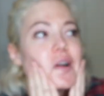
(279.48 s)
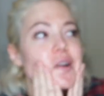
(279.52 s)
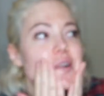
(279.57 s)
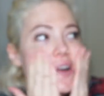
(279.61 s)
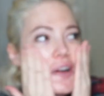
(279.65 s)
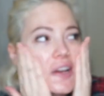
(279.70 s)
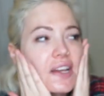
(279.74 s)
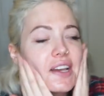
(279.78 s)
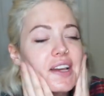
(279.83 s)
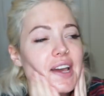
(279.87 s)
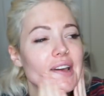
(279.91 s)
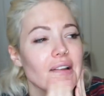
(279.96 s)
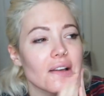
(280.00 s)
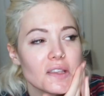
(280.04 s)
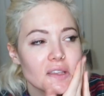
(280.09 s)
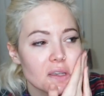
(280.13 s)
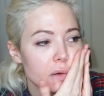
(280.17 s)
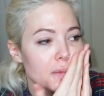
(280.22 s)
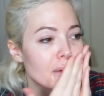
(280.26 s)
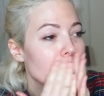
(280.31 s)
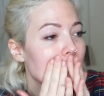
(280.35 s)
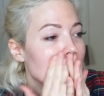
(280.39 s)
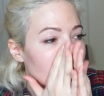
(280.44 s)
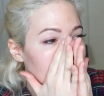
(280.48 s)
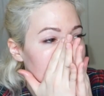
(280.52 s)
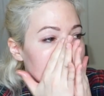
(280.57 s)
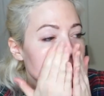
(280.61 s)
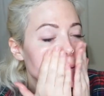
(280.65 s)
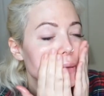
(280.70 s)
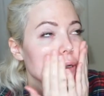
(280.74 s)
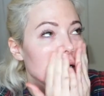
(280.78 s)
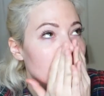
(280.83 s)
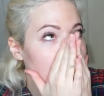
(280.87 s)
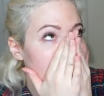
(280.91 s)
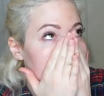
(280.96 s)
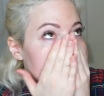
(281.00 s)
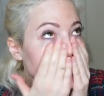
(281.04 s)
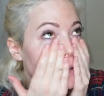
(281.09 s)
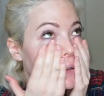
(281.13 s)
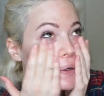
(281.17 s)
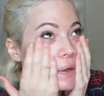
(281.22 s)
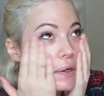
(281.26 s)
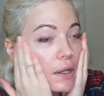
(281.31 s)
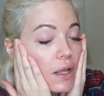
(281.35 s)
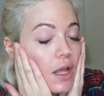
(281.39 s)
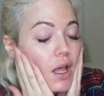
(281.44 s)
All right, kind of like water, whatever.
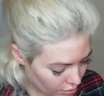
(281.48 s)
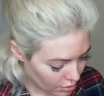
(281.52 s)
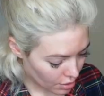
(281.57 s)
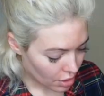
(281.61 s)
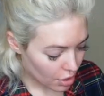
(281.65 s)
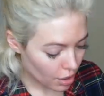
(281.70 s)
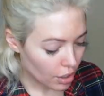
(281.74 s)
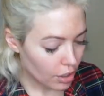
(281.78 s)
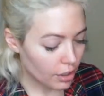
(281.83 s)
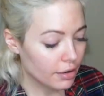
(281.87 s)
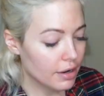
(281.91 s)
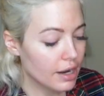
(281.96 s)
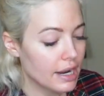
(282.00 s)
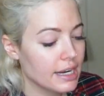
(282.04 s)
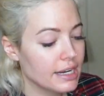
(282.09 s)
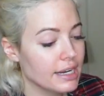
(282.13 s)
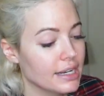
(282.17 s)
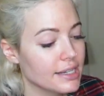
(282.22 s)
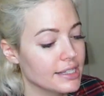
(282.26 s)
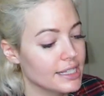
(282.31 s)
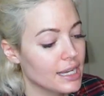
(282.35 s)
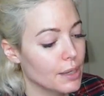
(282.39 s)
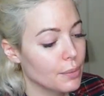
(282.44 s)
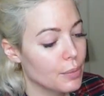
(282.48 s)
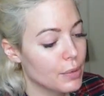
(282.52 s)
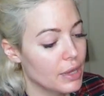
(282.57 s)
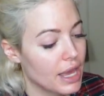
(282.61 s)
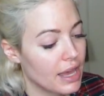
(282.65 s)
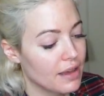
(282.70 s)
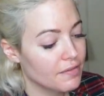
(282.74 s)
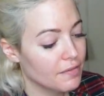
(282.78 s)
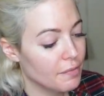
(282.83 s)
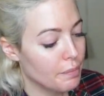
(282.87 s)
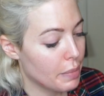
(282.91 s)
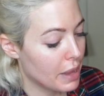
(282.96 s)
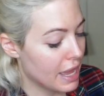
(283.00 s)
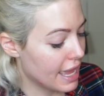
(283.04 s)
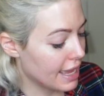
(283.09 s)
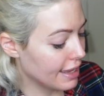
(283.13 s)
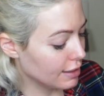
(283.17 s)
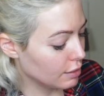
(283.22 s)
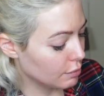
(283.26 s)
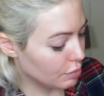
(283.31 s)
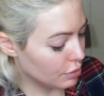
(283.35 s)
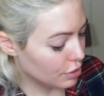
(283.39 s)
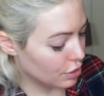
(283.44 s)
All right, next up we have
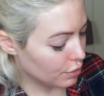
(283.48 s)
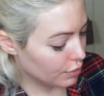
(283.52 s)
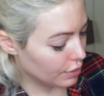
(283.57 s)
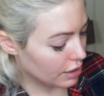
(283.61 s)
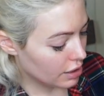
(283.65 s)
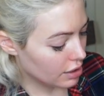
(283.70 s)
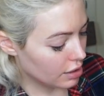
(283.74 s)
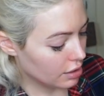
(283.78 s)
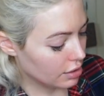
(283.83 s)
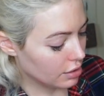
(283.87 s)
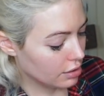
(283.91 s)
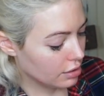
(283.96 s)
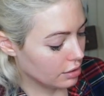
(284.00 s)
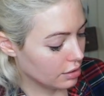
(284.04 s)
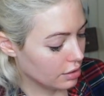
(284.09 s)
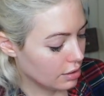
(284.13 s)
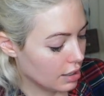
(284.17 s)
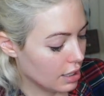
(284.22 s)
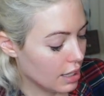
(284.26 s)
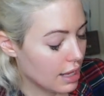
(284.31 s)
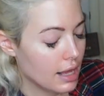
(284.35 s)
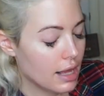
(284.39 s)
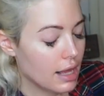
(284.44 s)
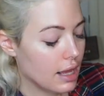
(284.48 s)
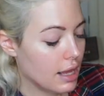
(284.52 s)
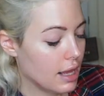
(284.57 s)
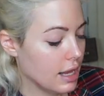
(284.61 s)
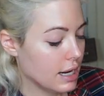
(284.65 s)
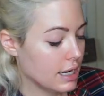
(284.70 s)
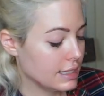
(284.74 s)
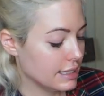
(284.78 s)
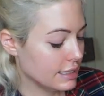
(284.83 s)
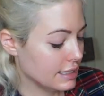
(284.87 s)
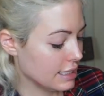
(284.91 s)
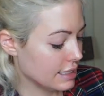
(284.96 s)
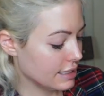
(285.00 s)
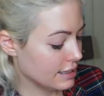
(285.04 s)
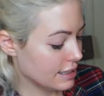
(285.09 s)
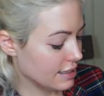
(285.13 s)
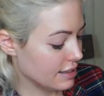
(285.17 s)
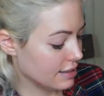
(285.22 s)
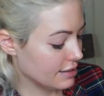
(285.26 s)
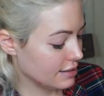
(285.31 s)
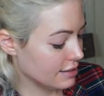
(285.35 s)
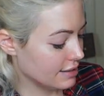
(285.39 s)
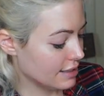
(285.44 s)
Bang Beauty, and it says that
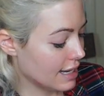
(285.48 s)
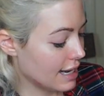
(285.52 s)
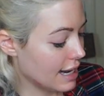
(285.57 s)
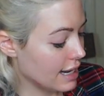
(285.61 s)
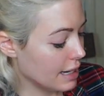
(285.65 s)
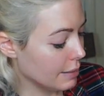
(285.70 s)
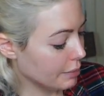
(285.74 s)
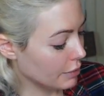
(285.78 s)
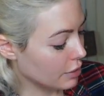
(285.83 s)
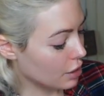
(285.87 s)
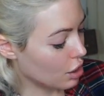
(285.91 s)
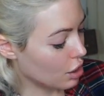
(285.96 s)
this is a lip